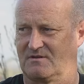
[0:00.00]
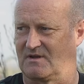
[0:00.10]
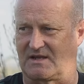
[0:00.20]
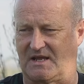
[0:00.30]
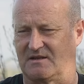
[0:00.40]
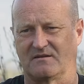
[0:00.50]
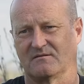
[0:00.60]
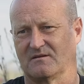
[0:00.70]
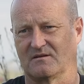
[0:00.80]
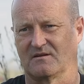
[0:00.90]
again,
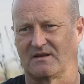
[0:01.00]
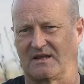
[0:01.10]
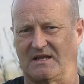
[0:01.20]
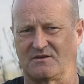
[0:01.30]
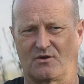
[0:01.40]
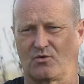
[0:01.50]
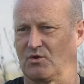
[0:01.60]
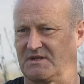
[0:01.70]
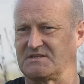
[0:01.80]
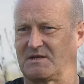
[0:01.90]
getting
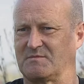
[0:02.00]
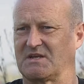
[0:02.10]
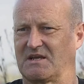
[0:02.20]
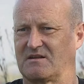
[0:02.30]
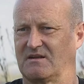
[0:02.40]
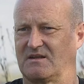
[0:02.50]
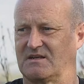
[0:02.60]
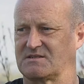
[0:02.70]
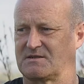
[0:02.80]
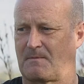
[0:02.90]
quality time together like
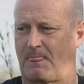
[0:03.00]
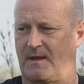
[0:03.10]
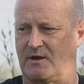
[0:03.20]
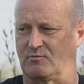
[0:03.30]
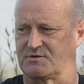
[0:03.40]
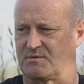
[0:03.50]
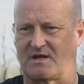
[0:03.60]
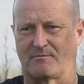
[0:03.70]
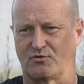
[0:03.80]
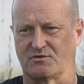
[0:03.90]
this helps with
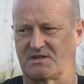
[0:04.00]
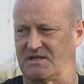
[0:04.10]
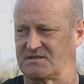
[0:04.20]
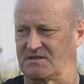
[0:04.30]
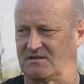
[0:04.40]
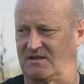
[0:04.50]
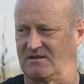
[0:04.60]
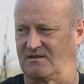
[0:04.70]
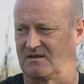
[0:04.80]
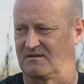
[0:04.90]
that process,
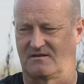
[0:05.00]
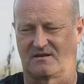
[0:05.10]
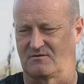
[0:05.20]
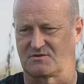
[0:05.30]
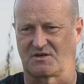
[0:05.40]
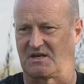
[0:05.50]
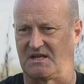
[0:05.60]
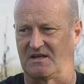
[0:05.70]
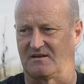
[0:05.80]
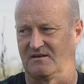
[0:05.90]
and the girls are
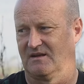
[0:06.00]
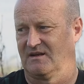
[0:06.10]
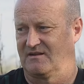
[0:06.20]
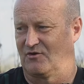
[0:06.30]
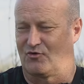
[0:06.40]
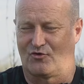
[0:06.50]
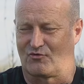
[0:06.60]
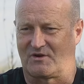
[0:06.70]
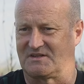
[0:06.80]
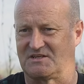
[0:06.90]
great and
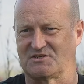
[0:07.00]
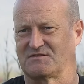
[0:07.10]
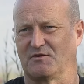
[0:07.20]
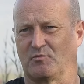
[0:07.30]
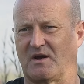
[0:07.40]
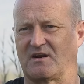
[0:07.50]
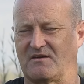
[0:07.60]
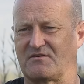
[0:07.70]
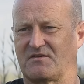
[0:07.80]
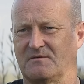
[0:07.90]
already just feel part of
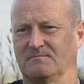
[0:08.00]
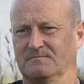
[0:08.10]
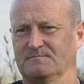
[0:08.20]
everything.